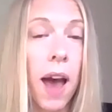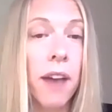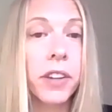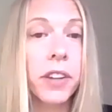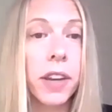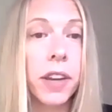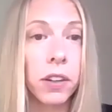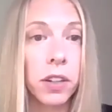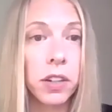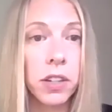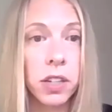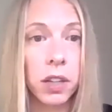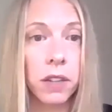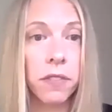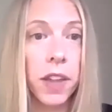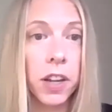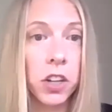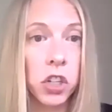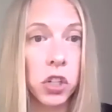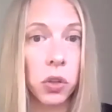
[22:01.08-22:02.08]
a narrative
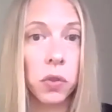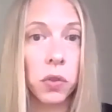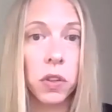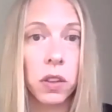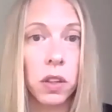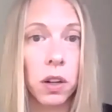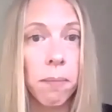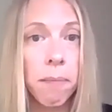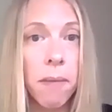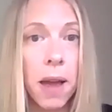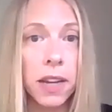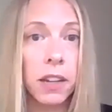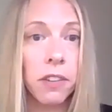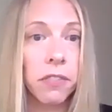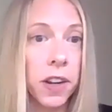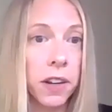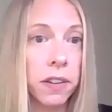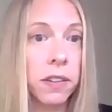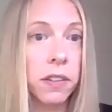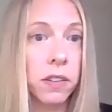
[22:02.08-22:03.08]
that shows that there are many
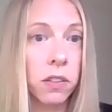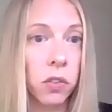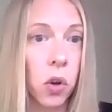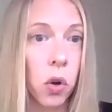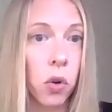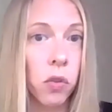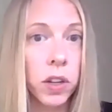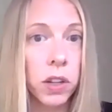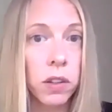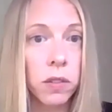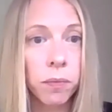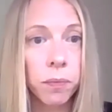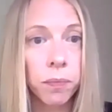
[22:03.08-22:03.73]
faces of COVID.